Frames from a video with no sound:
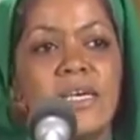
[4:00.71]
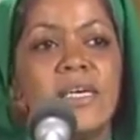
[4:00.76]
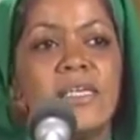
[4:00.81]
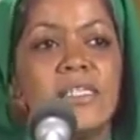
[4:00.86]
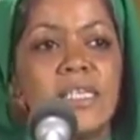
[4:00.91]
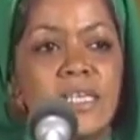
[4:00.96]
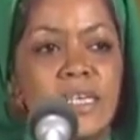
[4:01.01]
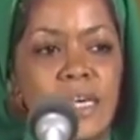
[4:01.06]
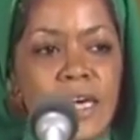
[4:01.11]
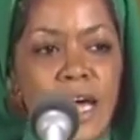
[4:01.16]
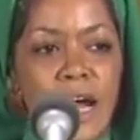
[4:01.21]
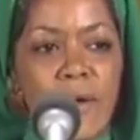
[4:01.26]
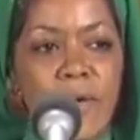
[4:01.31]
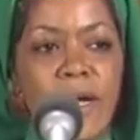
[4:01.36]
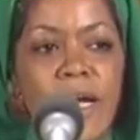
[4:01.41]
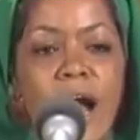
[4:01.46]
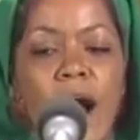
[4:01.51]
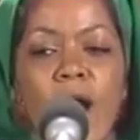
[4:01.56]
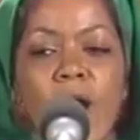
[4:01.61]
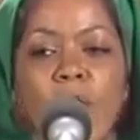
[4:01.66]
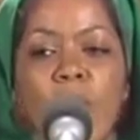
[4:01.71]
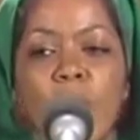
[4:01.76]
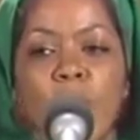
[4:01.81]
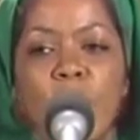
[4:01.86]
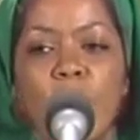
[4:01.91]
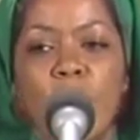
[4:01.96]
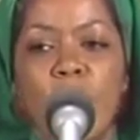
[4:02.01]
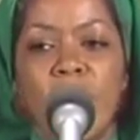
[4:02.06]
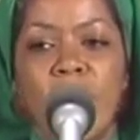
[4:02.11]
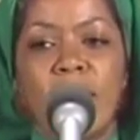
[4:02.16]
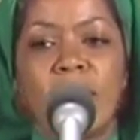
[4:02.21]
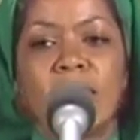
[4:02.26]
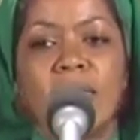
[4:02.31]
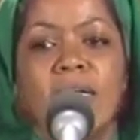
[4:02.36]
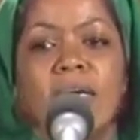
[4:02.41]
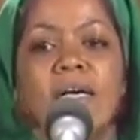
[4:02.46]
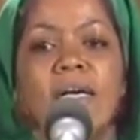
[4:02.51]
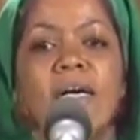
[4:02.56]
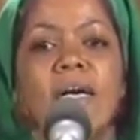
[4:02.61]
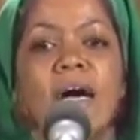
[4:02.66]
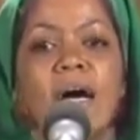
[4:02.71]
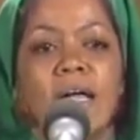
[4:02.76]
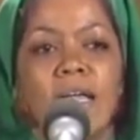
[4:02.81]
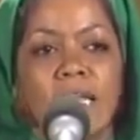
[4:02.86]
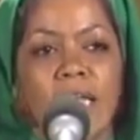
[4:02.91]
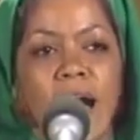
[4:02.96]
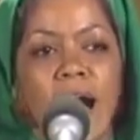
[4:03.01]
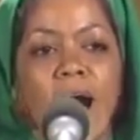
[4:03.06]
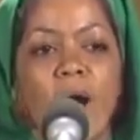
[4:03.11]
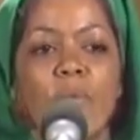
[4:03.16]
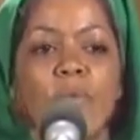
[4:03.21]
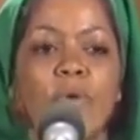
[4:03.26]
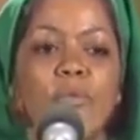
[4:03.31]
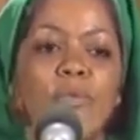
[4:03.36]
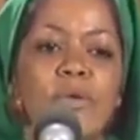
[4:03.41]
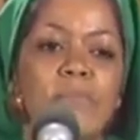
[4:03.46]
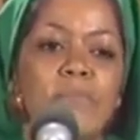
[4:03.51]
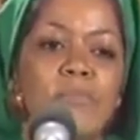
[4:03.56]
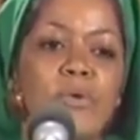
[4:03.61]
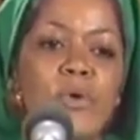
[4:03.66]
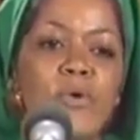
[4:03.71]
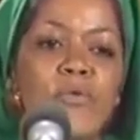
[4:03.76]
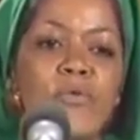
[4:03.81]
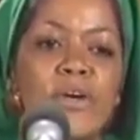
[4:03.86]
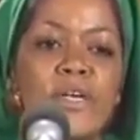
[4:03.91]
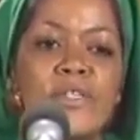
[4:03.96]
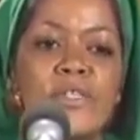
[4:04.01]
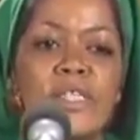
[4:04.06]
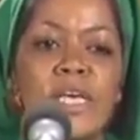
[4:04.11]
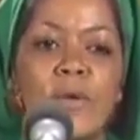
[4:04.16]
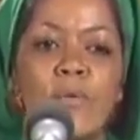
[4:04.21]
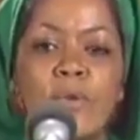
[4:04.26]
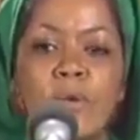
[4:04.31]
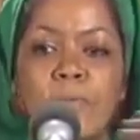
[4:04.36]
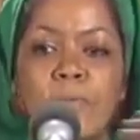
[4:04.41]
to carry our own weight, Allah will remove us and